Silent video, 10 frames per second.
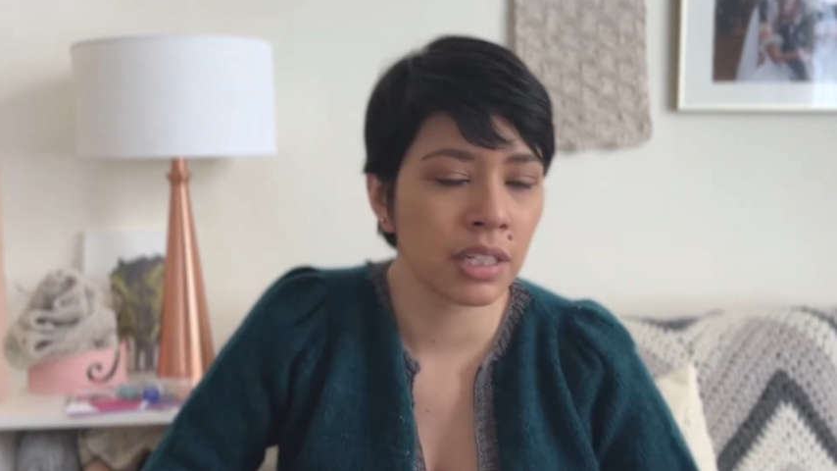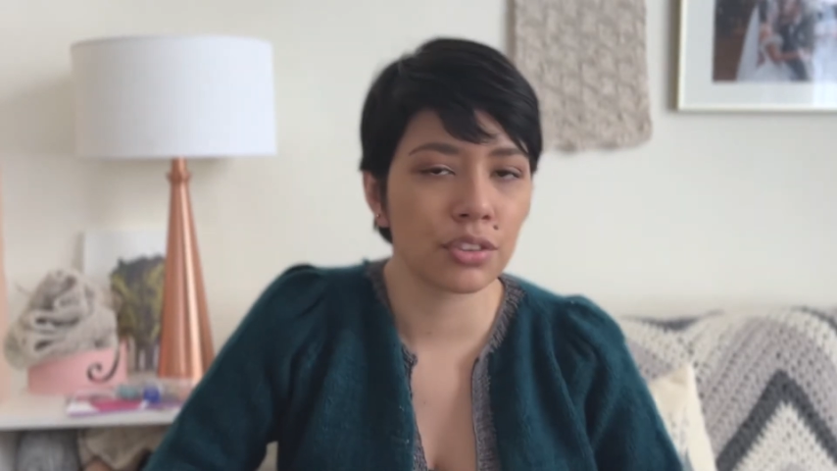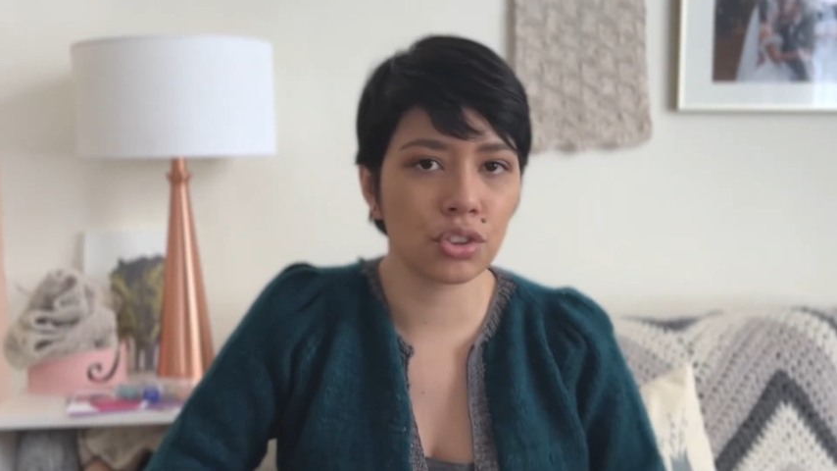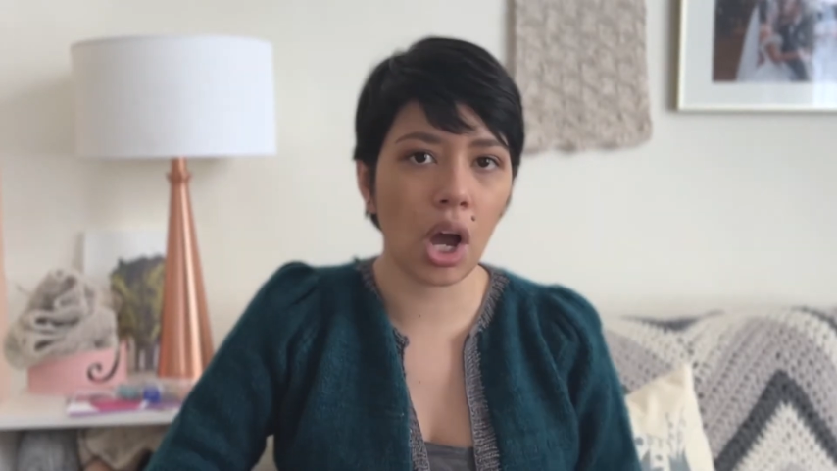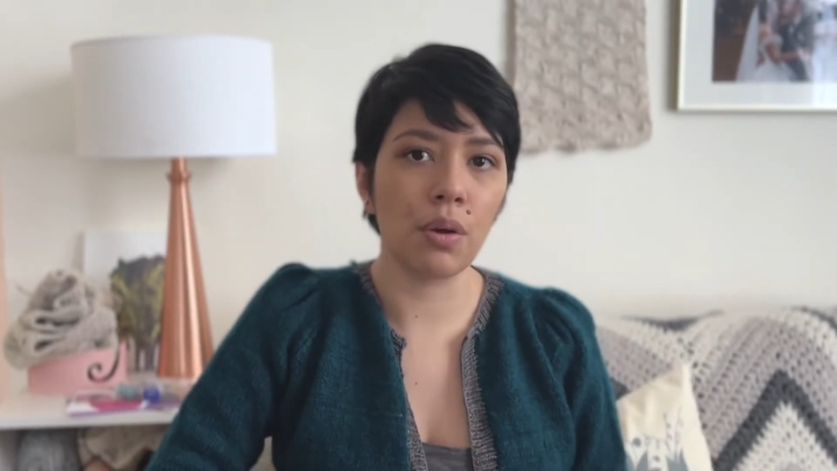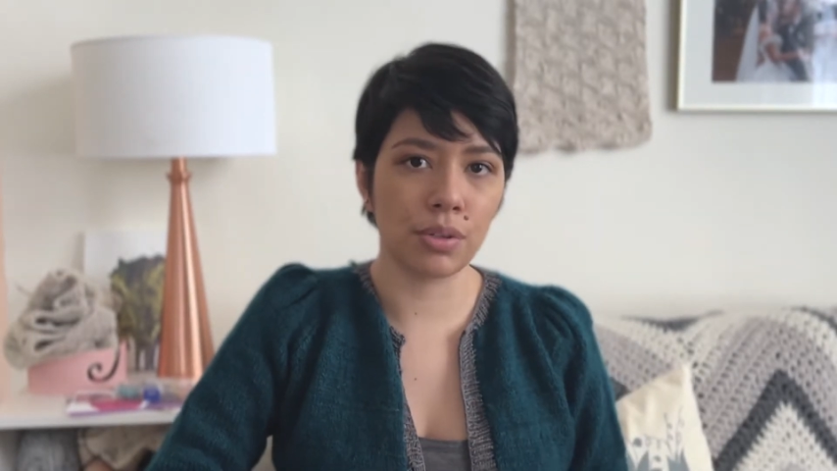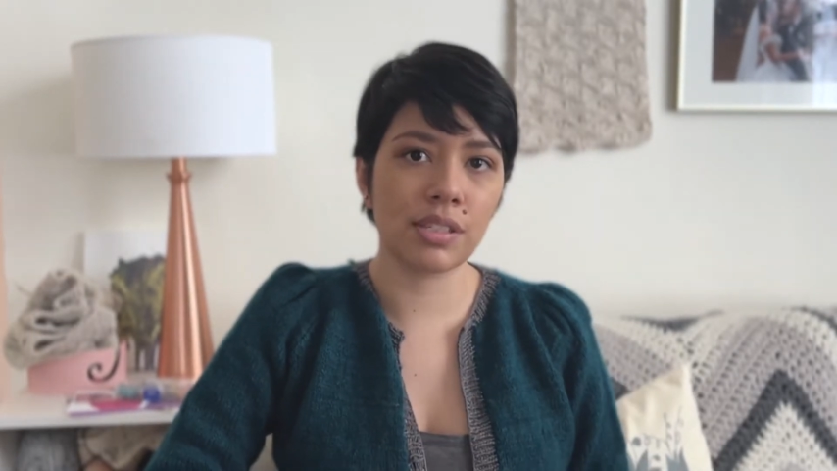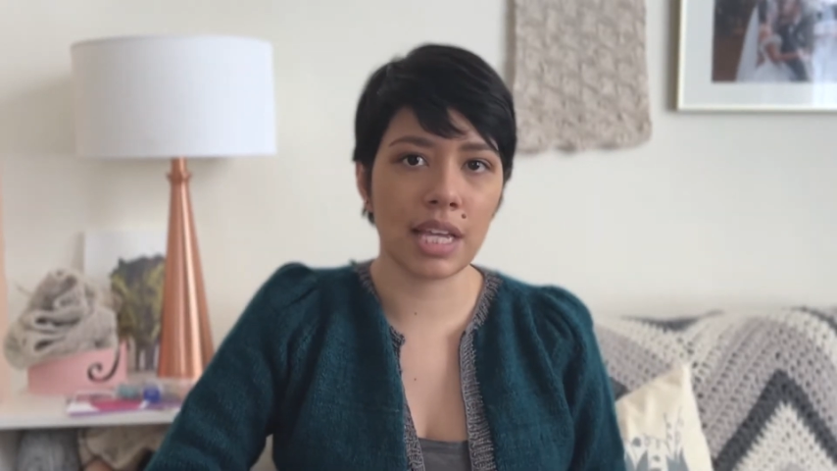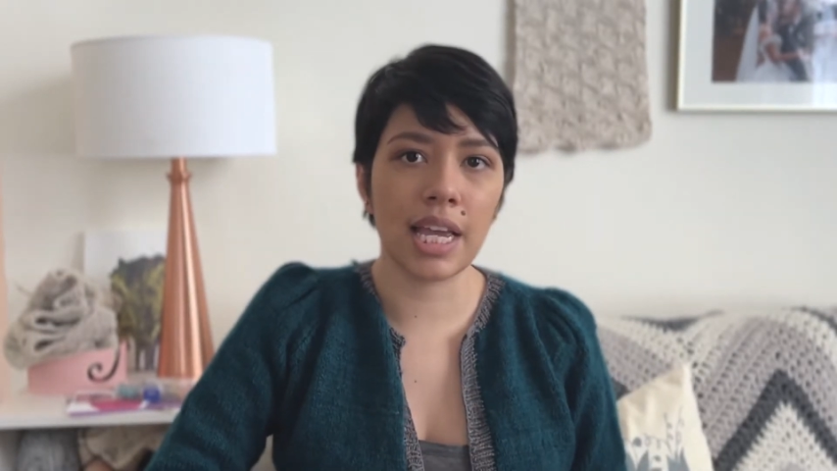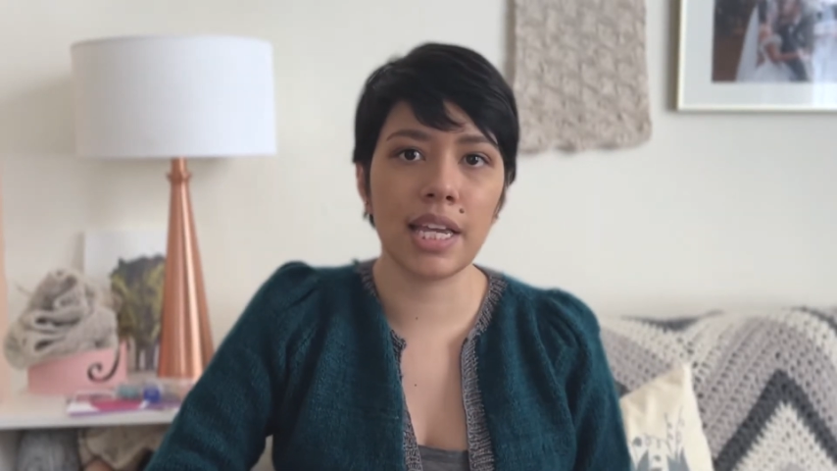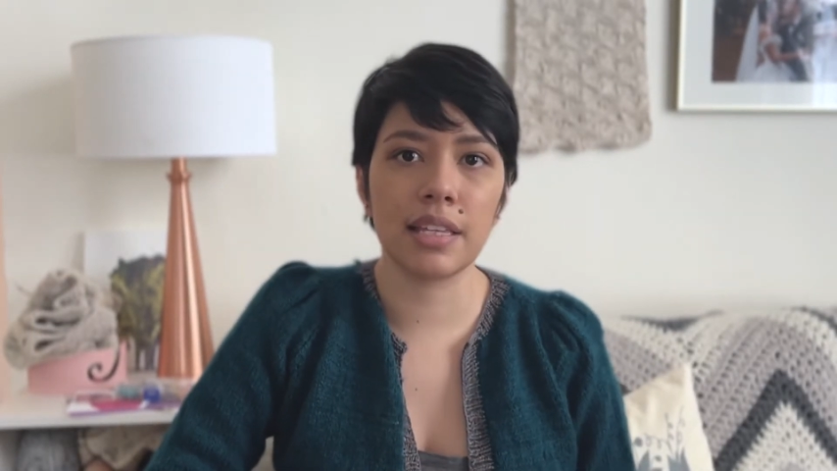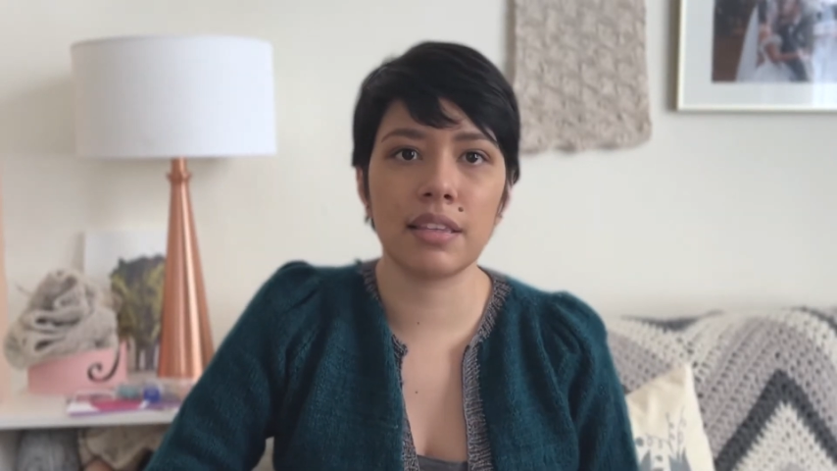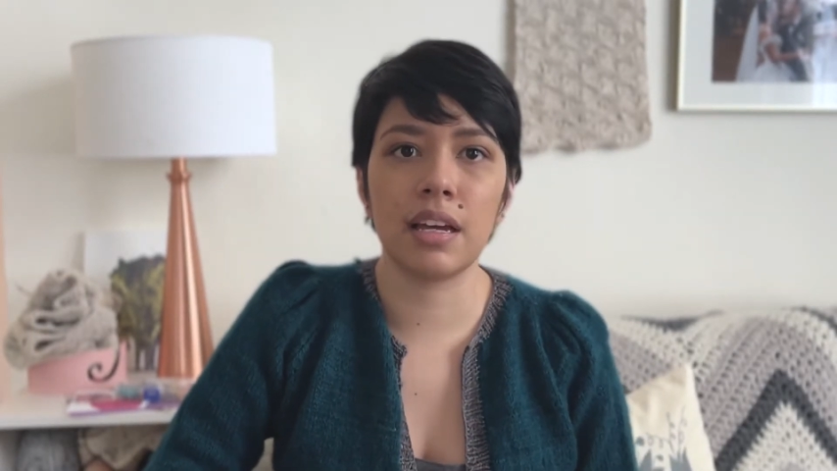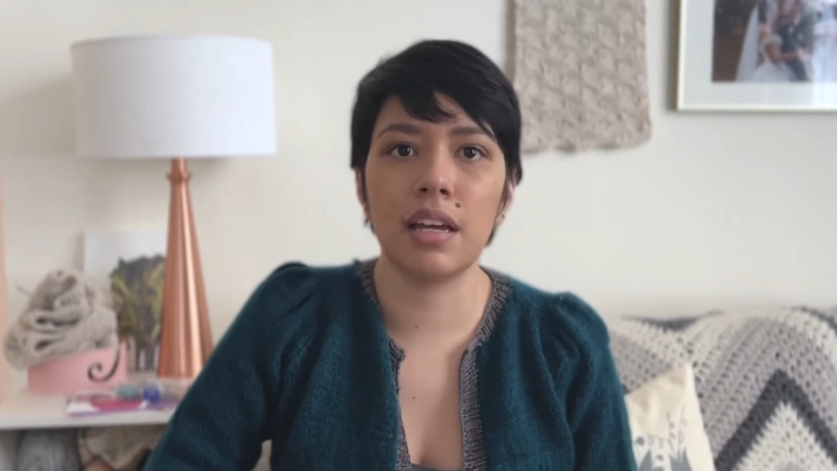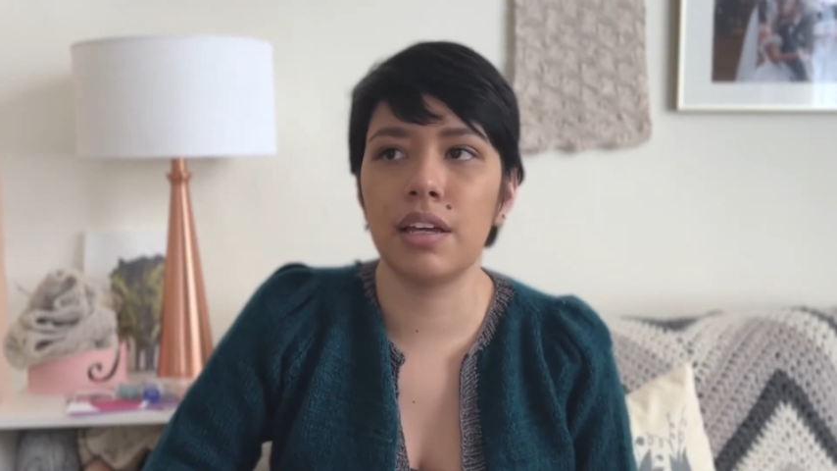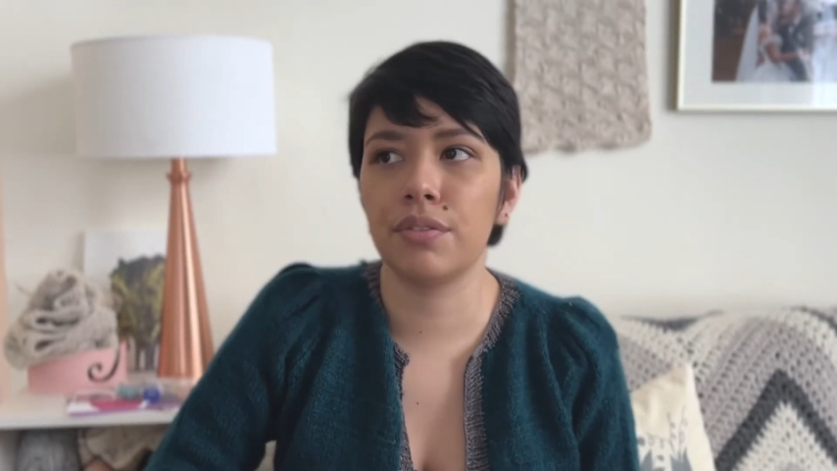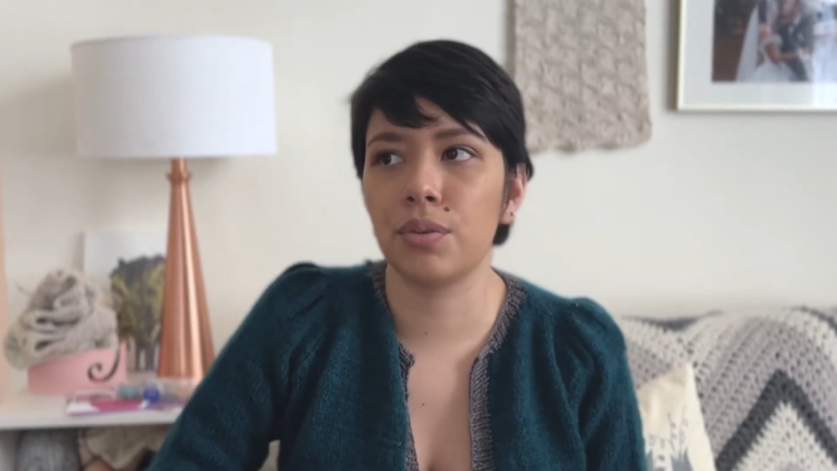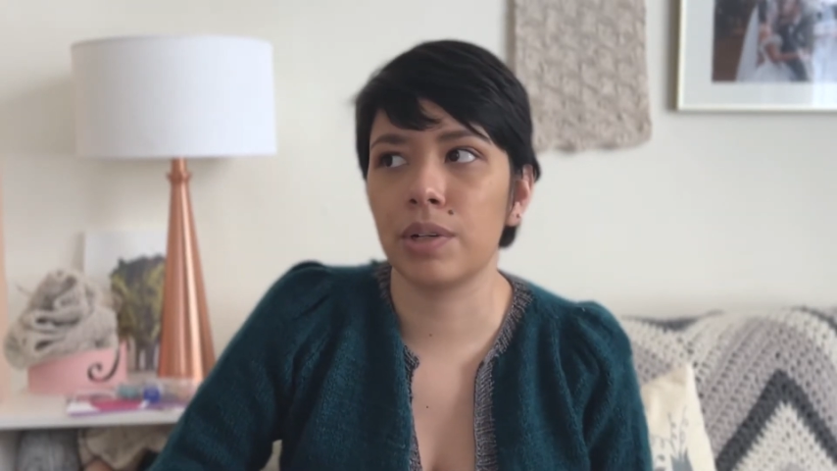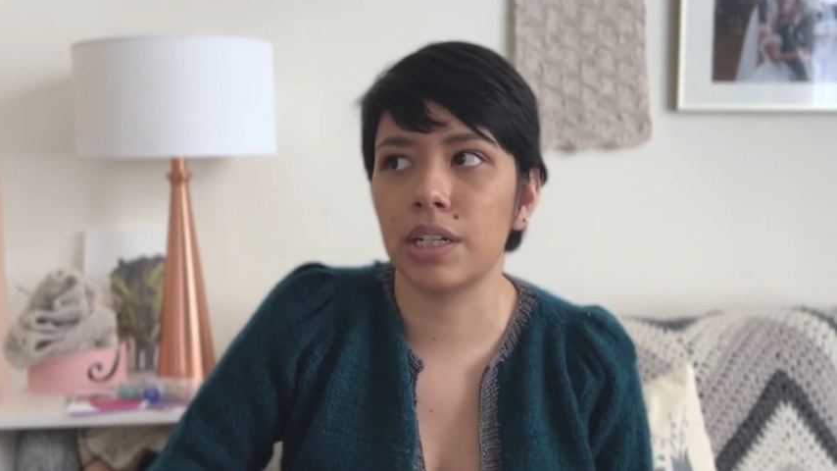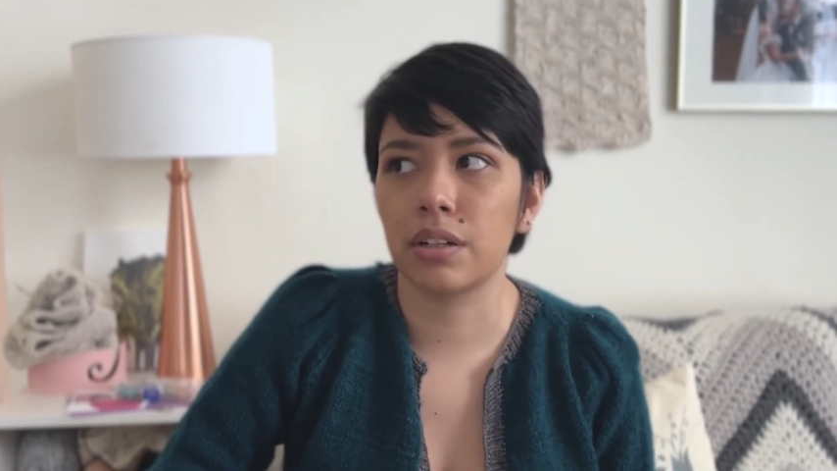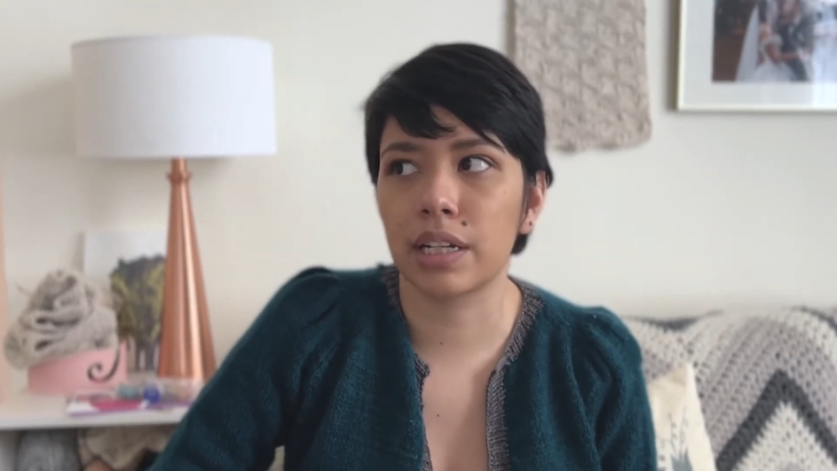So I would say that if you want to